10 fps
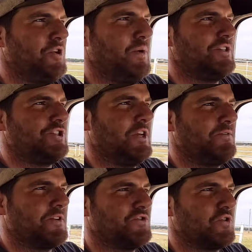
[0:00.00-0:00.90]
US
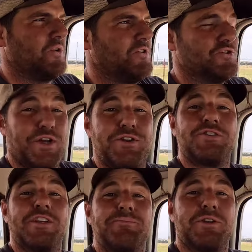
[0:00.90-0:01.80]
shift controller. So I
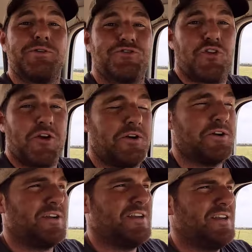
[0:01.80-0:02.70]
knew something was wrong.